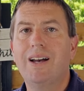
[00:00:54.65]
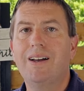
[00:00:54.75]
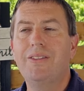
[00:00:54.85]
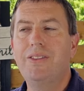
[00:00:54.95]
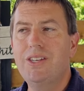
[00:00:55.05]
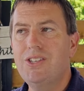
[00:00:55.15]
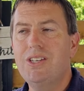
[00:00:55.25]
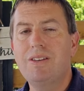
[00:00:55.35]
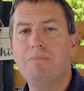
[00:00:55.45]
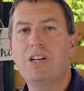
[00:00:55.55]
uh, this
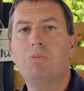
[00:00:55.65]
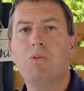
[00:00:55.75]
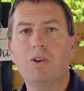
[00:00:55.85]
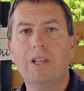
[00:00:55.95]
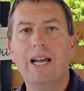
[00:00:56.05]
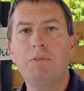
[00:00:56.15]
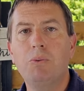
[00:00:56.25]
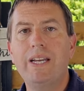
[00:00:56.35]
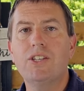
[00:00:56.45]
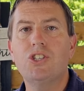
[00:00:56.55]
is a much more
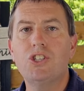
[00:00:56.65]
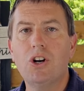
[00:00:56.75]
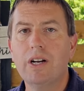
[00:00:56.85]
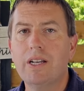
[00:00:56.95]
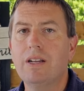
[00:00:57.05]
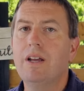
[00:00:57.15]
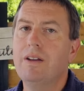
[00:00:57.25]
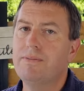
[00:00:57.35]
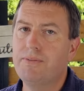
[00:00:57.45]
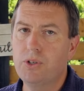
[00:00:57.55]
reliable way to start it
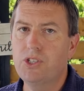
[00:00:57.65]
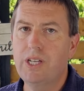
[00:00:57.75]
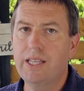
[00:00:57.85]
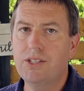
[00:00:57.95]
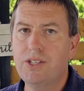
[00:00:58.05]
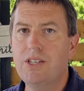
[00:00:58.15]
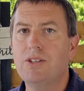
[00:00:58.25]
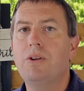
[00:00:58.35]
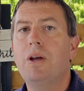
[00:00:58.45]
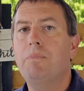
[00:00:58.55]
first thing in the
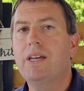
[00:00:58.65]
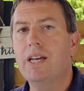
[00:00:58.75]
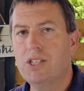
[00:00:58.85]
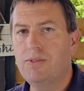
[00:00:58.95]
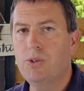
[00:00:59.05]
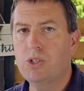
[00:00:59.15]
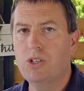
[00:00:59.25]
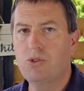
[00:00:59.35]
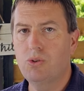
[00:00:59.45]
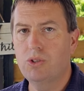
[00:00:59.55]
season because of those
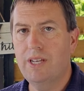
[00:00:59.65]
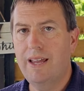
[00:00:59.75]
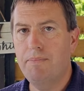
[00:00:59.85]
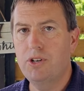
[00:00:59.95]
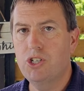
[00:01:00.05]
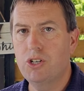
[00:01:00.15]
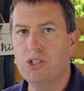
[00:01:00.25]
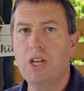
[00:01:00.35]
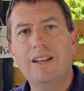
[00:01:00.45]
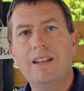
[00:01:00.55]
controlled
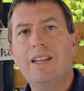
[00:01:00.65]
temperatures.